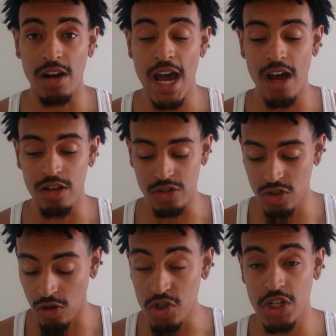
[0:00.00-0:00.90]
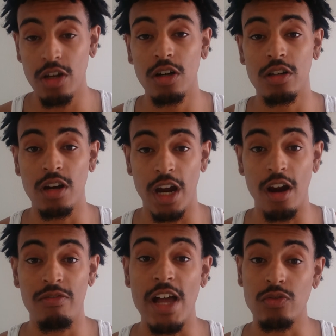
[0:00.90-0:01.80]
on how to crochet hook your
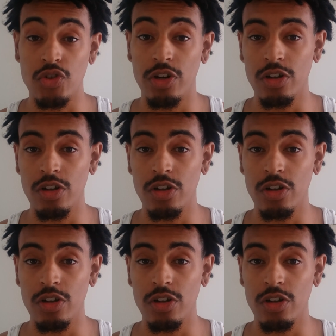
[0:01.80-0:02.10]
hair if that's what you're